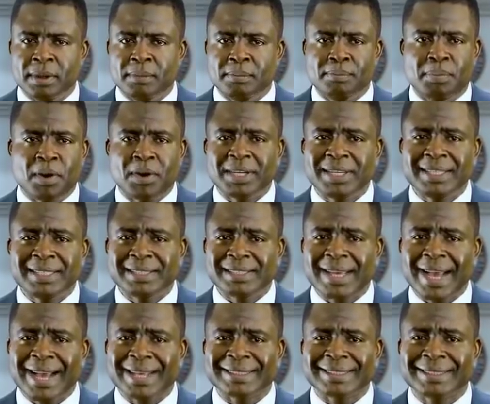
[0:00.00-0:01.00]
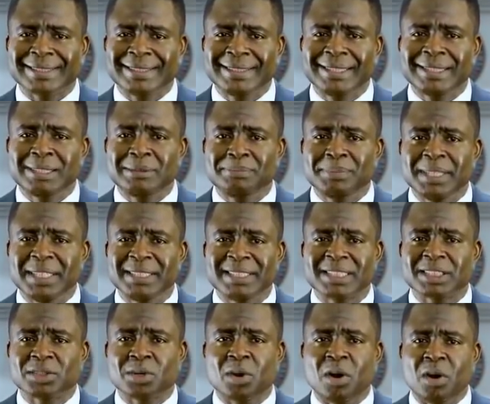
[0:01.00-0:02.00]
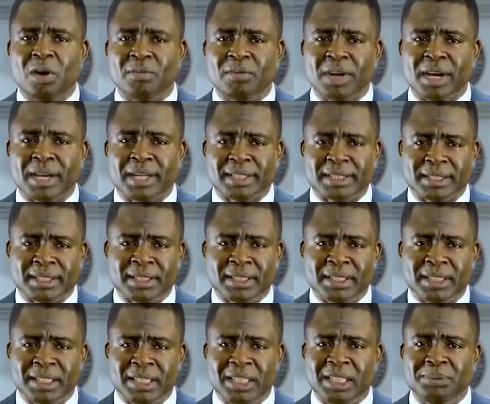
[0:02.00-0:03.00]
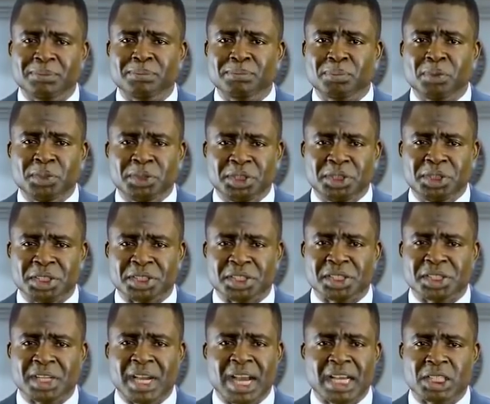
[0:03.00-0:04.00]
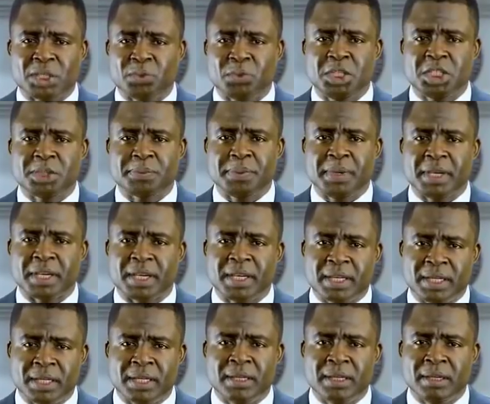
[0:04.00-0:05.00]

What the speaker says: Bodies are still being discovered in bushes as we speak.